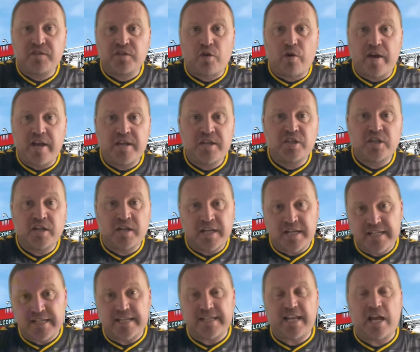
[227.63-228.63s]
got injured, and
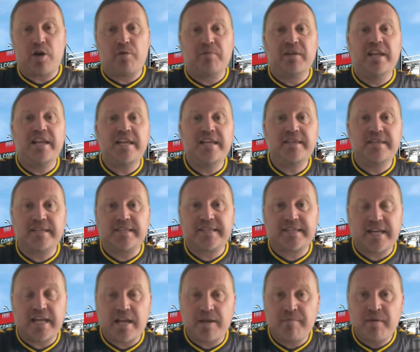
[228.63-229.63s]
he's helped lead the
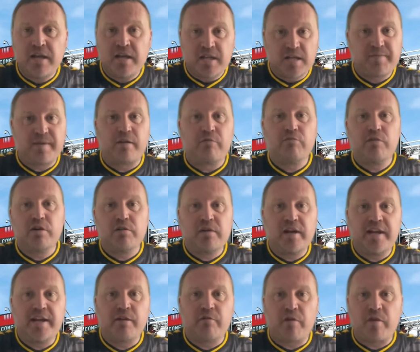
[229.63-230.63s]
team. He's been a real
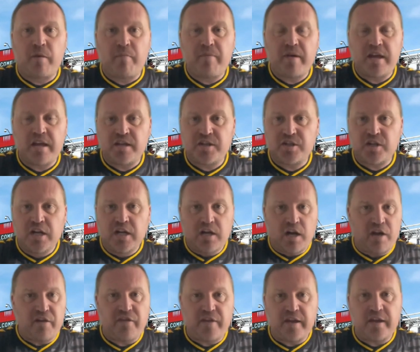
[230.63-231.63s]
leader on the pitch.
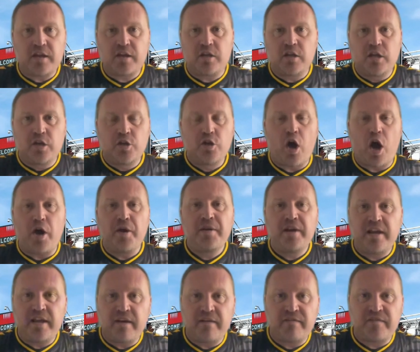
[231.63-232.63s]
I think not
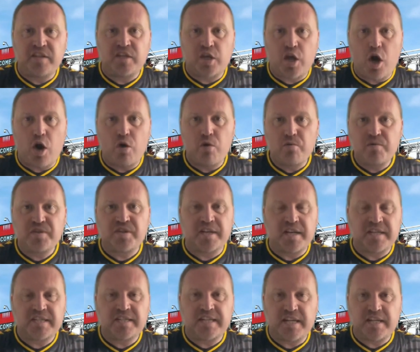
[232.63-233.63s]
only have his goals and
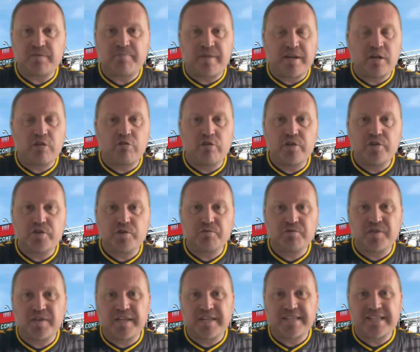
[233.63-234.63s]
assists been crucial
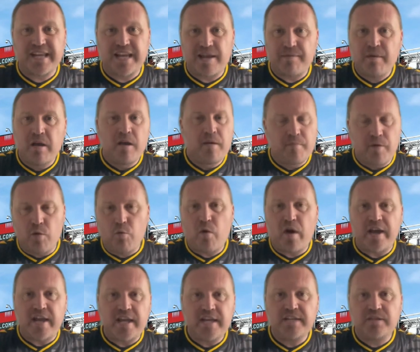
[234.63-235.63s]
to the team, but the
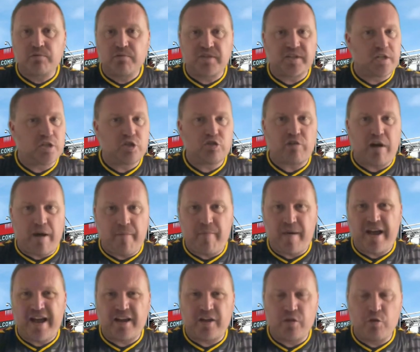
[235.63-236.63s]
way he's also tracked
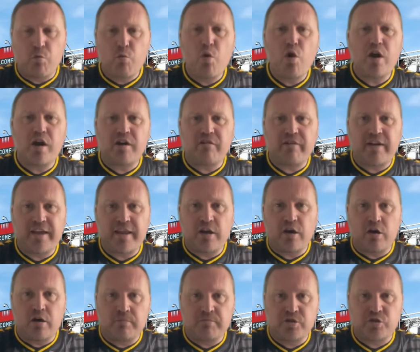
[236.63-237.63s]
back and the work rate that
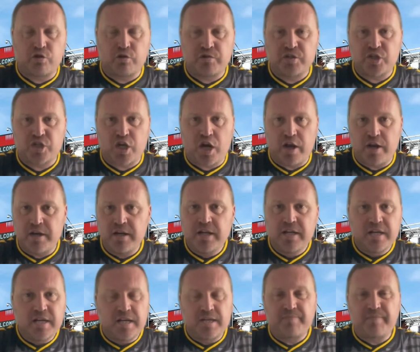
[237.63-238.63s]
Armstrong's shown
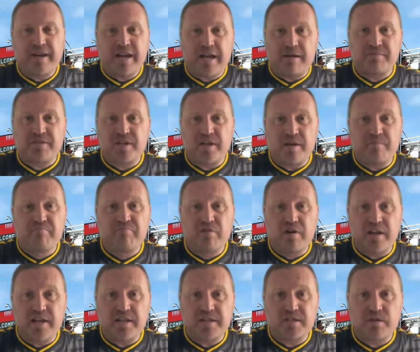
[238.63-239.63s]
has been absolutely
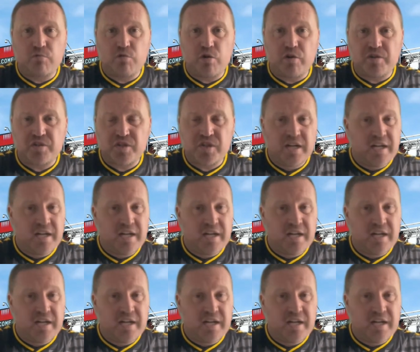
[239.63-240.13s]
brilliant to watch.